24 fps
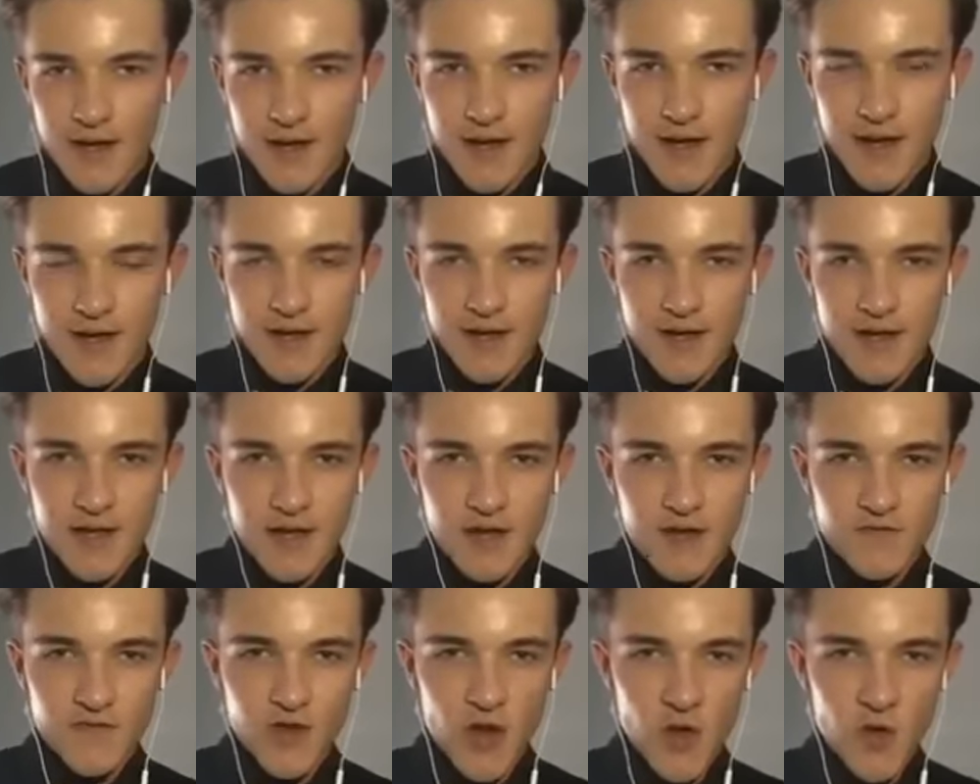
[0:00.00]
I
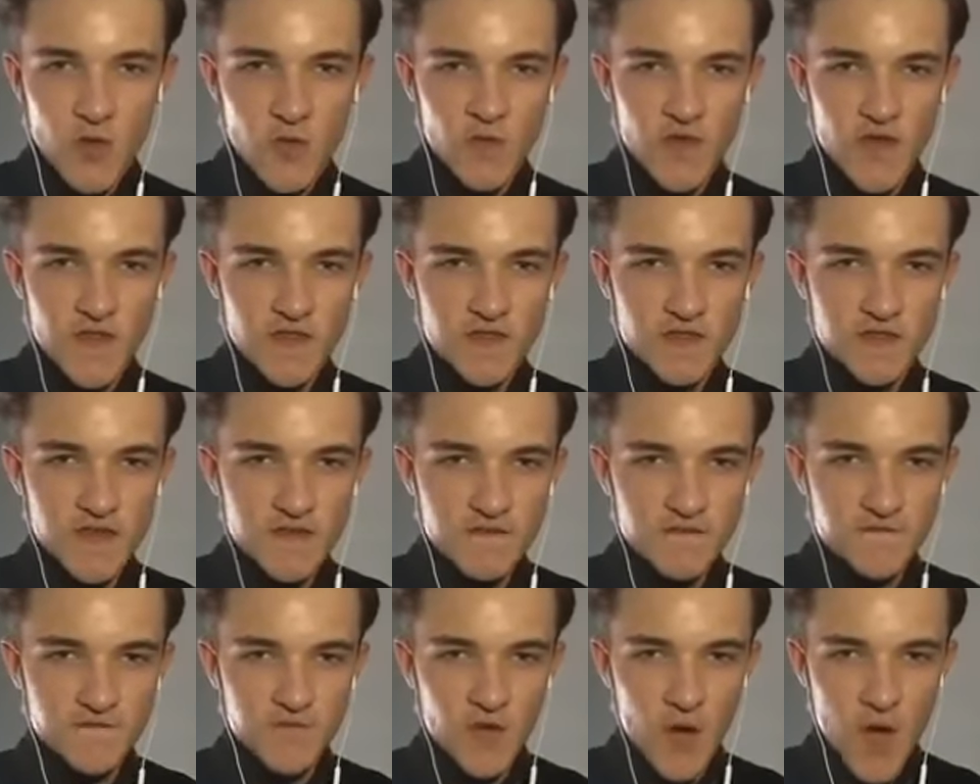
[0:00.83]
have known the
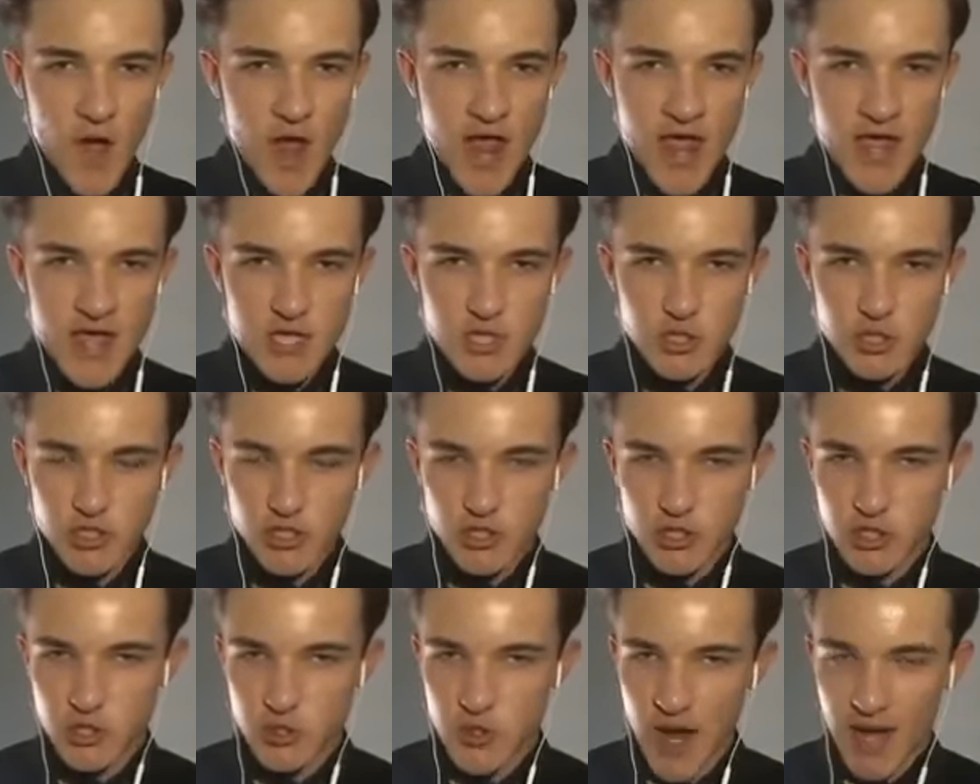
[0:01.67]
thief for
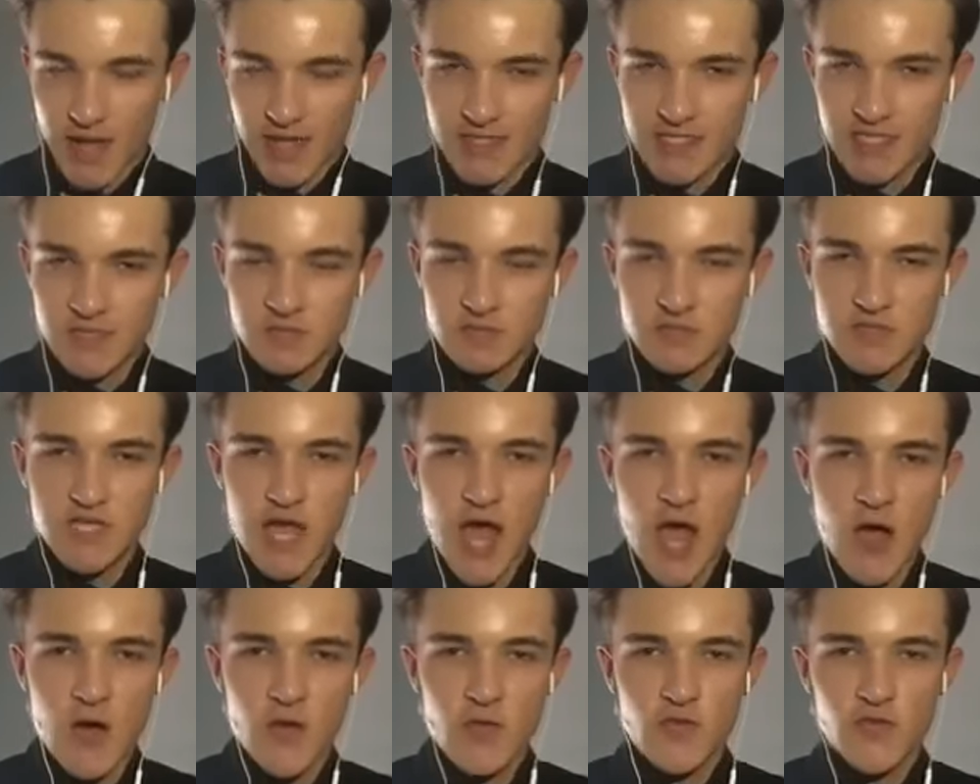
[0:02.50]
ages, tracked him
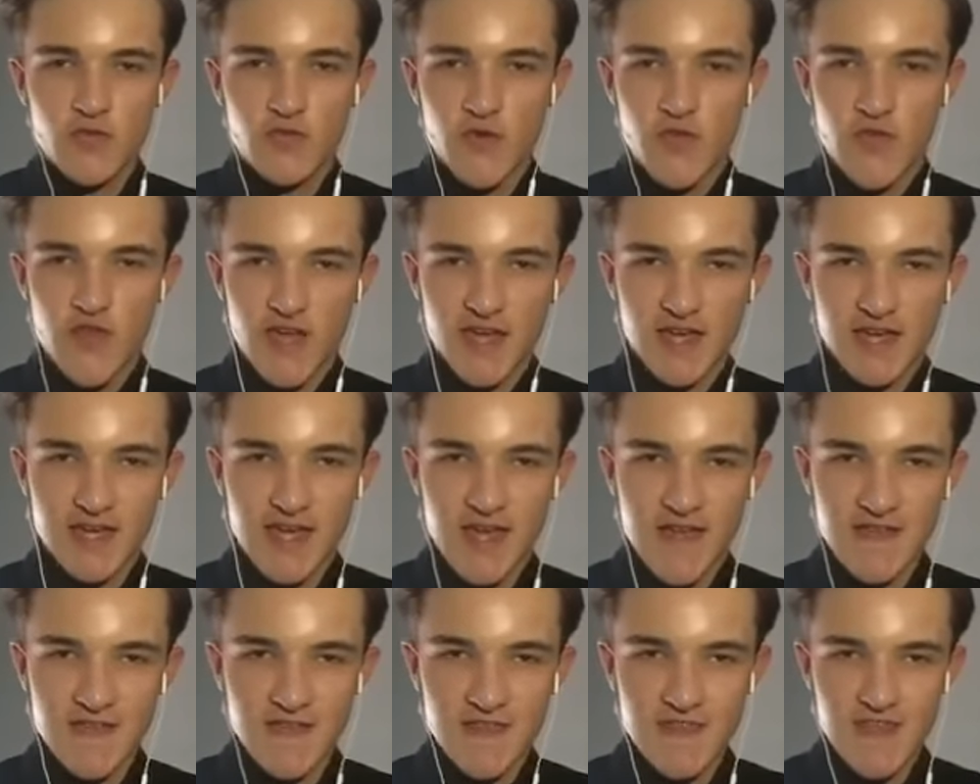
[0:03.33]
down through thick
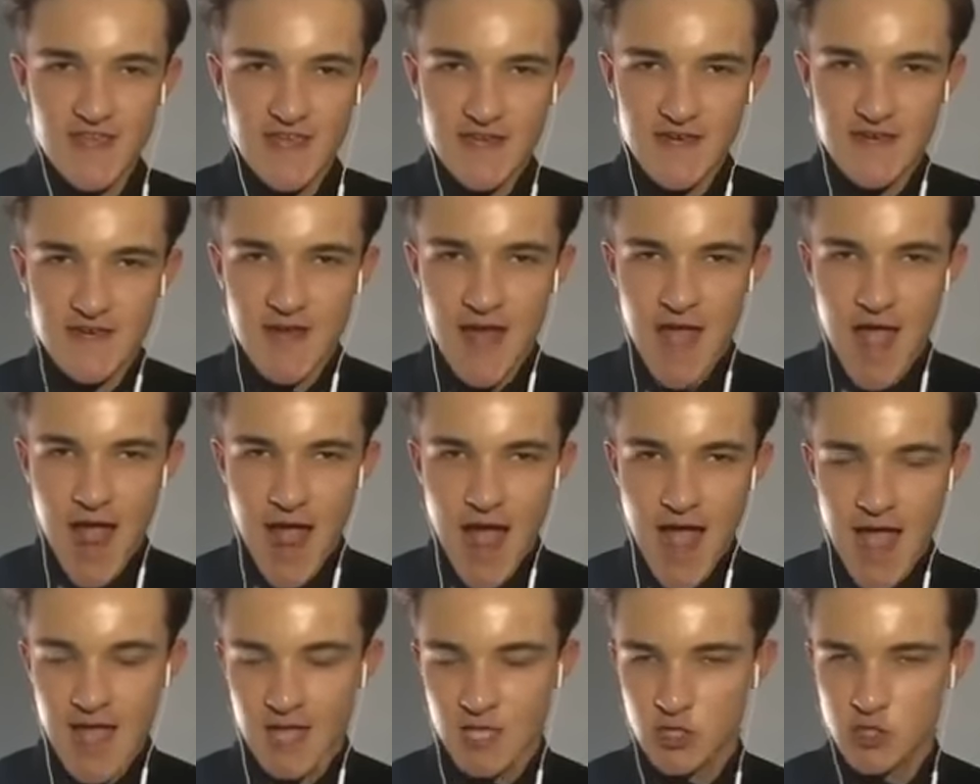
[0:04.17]
and thin.
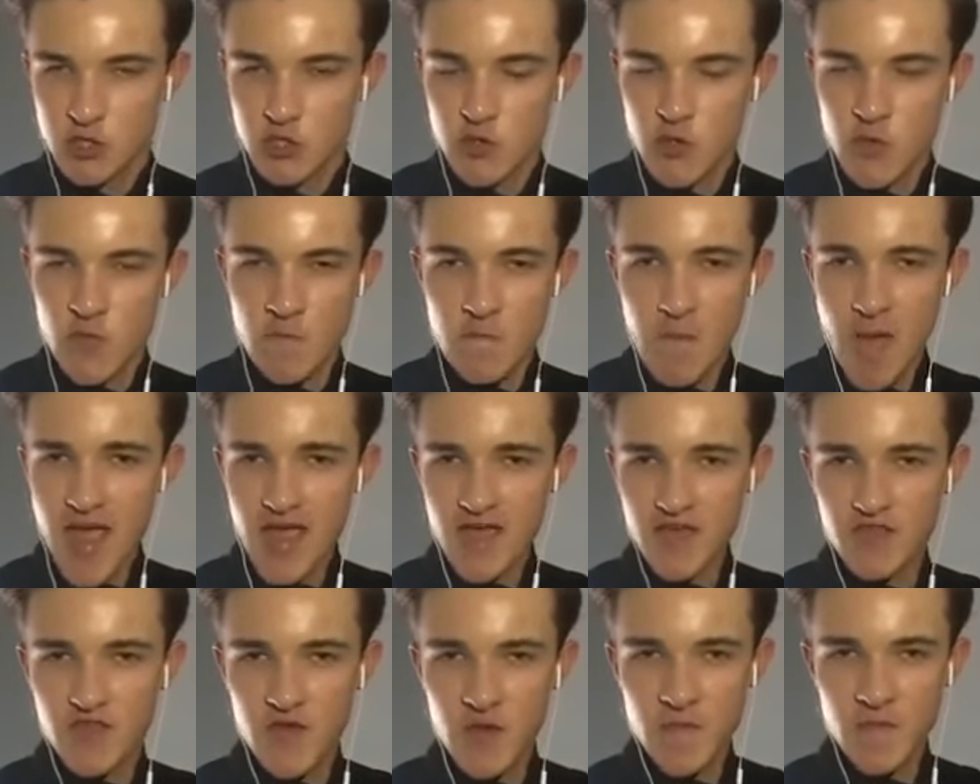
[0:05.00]
And to
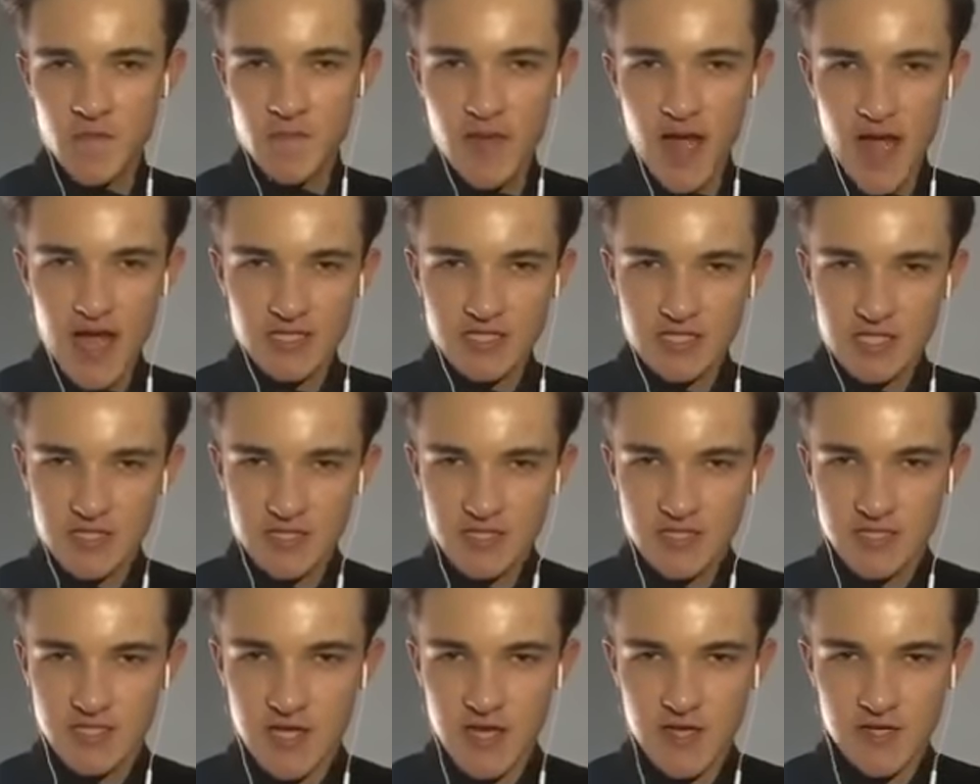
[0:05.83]
make the
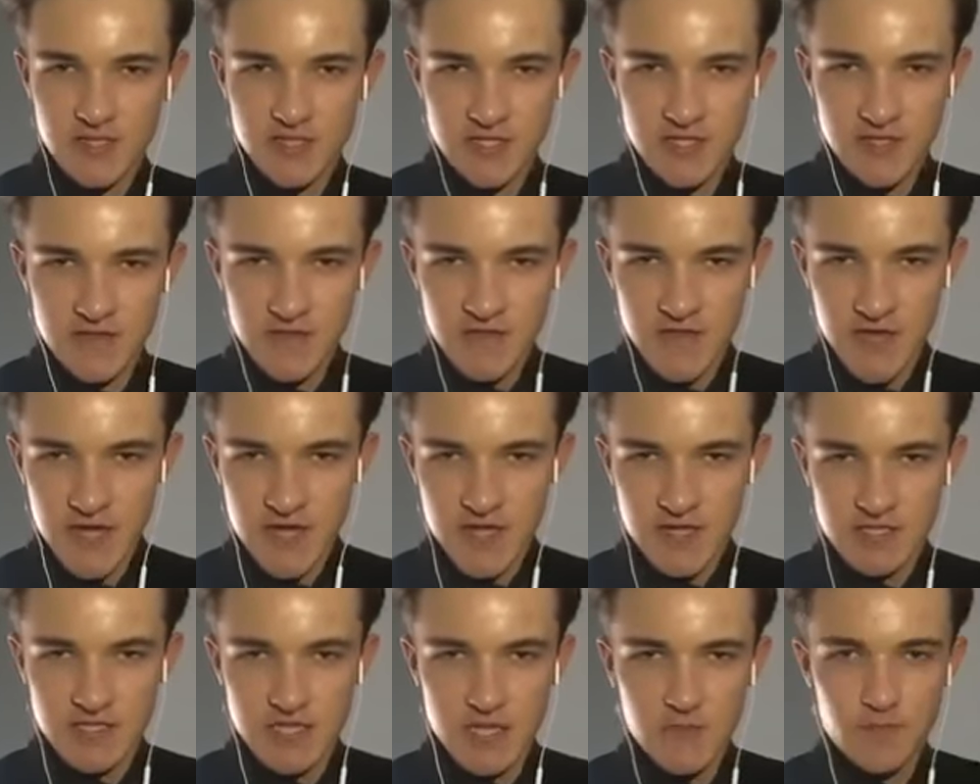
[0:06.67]
matter certain,
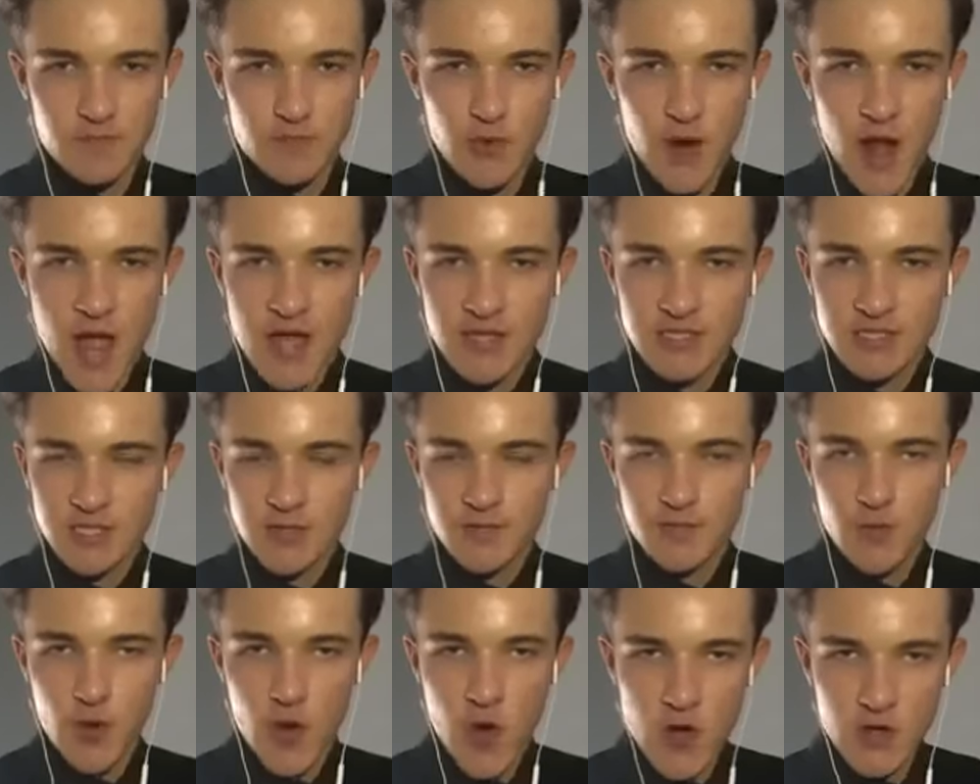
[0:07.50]
there's the brand
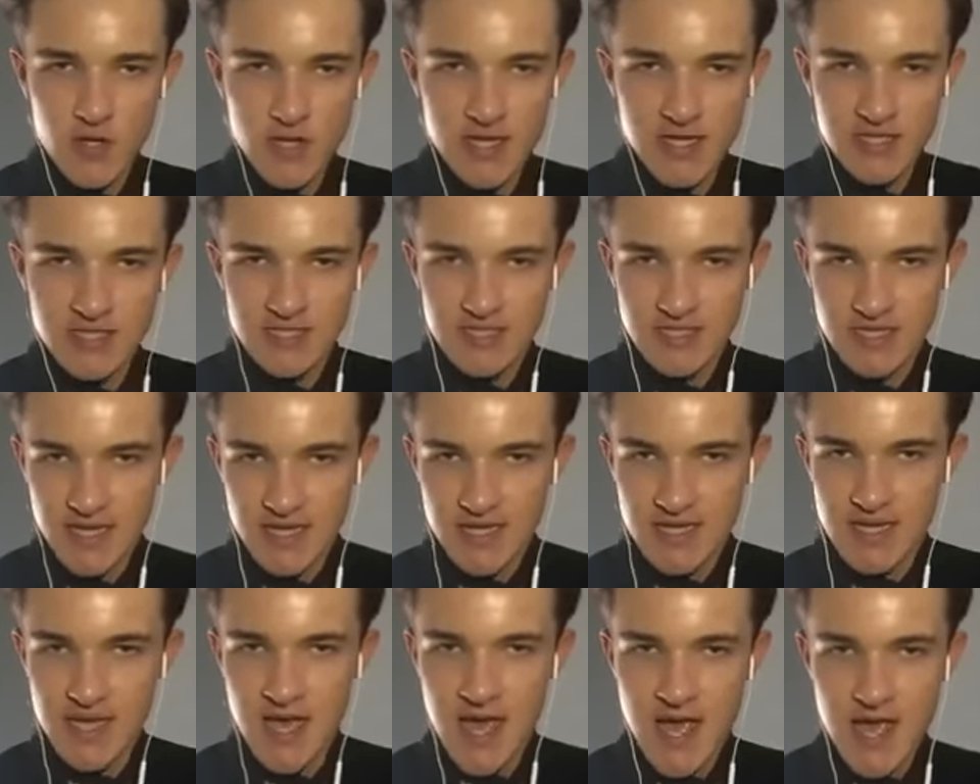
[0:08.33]
upon his
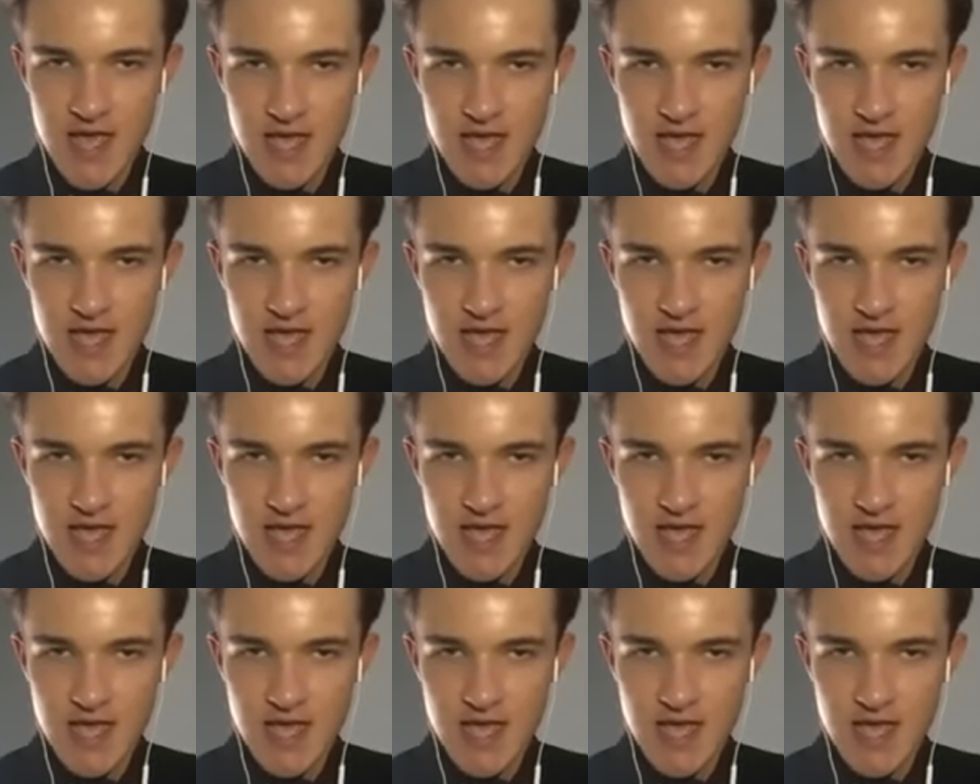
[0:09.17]
skin.